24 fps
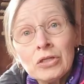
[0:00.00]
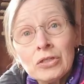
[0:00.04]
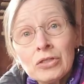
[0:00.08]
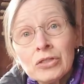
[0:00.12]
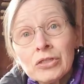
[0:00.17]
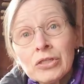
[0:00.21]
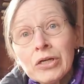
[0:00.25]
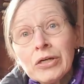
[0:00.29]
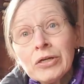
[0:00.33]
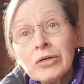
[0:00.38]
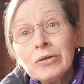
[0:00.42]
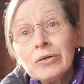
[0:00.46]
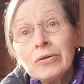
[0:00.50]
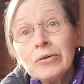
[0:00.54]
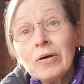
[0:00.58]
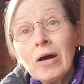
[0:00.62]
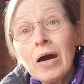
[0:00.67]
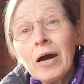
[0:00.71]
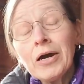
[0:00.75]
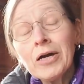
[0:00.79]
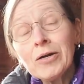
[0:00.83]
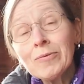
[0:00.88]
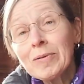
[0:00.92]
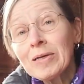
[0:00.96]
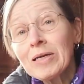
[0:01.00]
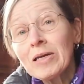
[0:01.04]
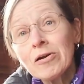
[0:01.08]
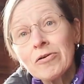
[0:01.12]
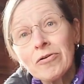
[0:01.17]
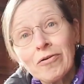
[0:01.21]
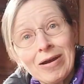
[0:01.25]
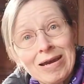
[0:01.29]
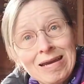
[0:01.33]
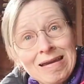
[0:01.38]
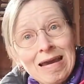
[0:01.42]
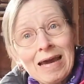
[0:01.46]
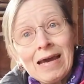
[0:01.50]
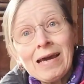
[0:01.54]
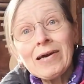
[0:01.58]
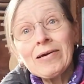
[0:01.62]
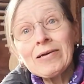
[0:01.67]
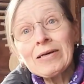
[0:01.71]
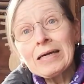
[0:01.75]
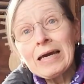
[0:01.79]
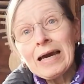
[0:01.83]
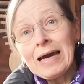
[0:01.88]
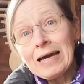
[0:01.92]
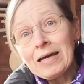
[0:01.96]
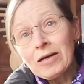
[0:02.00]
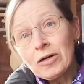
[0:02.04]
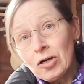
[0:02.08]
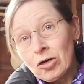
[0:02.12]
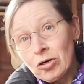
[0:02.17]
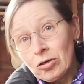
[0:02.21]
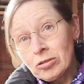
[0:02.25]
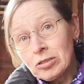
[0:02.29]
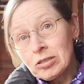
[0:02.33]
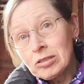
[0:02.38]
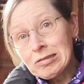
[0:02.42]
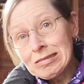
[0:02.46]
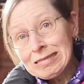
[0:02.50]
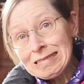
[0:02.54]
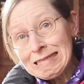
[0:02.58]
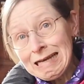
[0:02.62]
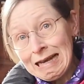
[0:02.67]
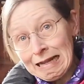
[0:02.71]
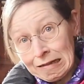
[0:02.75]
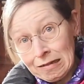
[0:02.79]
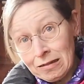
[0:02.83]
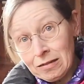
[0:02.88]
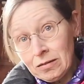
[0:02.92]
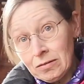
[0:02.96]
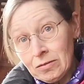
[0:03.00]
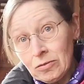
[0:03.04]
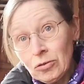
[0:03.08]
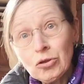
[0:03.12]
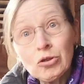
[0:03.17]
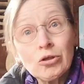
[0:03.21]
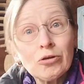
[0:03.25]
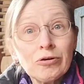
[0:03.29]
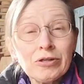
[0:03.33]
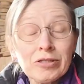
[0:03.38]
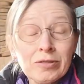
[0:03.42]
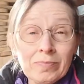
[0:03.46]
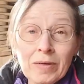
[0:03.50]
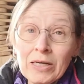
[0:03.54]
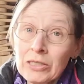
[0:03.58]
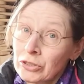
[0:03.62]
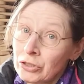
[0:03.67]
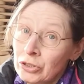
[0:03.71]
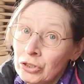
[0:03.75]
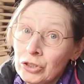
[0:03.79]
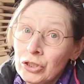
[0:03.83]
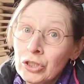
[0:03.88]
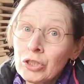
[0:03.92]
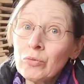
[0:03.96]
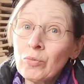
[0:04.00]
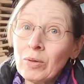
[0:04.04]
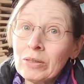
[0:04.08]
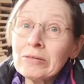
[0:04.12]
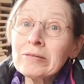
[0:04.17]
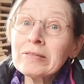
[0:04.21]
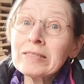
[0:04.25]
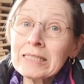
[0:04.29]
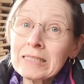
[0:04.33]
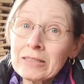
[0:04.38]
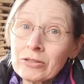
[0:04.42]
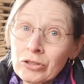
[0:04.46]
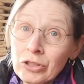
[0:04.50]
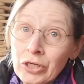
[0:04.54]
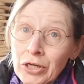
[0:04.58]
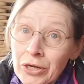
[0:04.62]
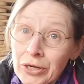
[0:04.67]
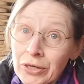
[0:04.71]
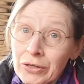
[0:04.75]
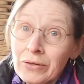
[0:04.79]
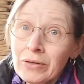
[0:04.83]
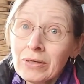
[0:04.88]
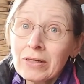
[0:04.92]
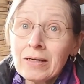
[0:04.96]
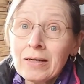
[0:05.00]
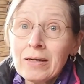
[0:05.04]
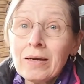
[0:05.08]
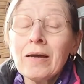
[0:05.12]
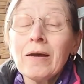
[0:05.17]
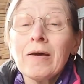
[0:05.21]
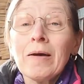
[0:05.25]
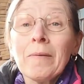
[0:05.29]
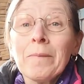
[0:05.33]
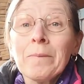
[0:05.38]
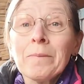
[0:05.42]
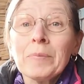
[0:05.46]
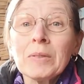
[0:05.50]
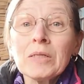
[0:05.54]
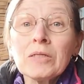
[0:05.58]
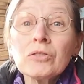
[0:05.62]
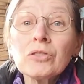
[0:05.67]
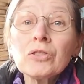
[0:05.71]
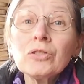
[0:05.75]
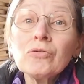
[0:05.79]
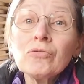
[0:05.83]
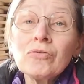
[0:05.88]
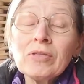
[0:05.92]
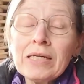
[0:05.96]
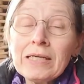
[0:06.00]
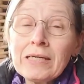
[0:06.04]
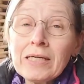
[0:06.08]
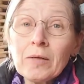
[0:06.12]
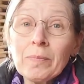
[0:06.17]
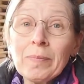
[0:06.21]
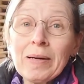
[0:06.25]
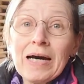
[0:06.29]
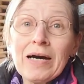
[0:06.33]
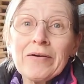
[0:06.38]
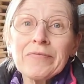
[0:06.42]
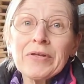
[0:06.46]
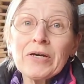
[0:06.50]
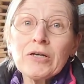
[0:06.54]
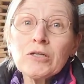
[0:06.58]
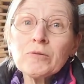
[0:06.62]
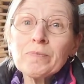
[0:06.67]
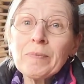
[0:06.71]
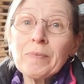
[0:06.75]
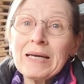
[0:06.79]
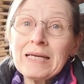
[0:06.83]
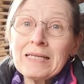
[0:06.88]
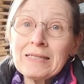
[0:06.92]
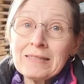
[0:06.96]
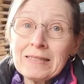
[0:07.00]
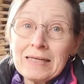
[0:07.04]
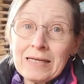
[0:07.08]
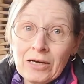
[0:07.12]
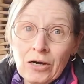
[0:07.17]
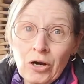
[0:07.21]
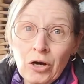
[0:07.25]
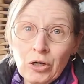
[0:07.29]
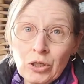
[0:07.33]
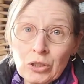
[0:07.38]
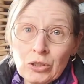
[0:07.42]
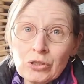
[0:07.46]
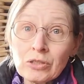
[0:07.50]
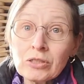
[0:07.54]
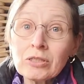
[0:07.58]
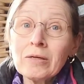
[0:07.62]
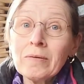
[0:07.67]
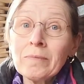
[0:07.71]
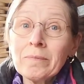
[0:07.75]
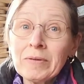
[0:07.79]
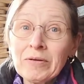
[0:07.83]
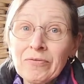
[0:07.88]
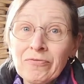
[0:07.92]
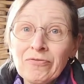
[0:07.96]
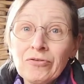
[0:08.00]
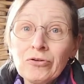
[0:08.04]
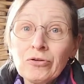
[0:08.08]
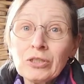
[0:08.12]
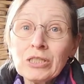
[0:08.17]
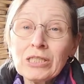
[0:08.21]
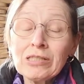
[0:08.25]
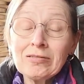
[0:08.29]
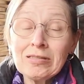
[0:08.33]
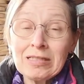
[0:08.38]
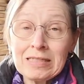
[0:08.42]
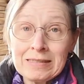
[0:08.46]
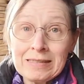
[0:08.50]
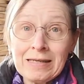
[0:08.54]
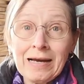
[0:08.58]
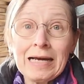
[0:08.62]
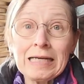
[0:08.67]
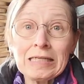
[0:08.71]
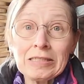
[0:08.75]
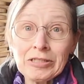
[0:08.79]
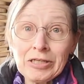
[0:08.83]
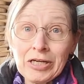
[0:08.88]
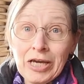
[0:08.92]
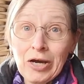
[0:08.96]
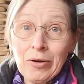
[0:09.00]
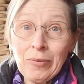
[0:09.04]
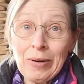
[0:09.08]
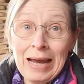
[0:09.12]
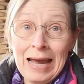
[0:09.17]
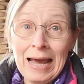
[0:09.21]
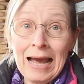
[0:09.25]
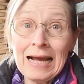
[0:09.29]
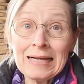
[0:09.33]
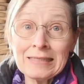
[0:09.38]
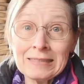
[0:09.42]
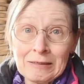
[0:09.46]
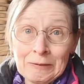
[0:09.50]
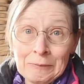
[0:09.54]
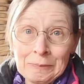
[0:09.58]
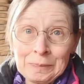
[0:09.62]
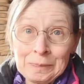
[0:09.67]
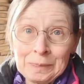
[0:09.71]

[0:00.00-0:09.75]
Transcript: So homing a greyhound can cost as little or as much as you want it to, but do think about those basic costs before you decide to go ahead.